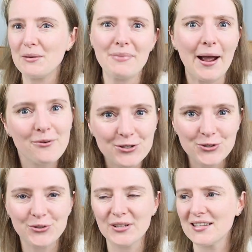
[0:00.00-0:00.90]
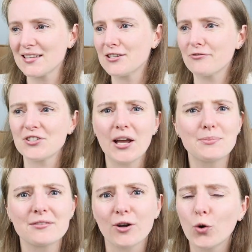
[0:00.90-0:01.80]
power tools and different
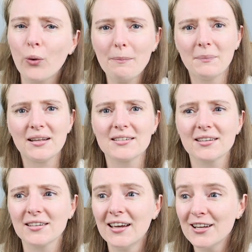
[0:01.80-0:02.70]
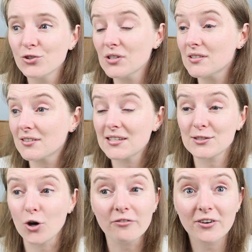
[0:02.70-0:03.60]
types of equipment and just
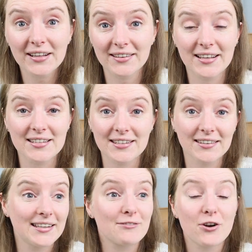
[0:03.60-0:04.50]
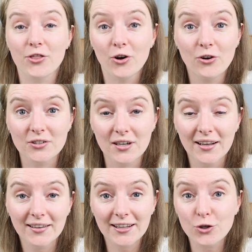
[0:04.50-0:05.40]
discovering things that they never thought
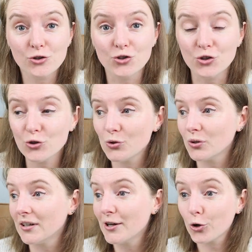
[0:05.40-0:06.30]
they could do,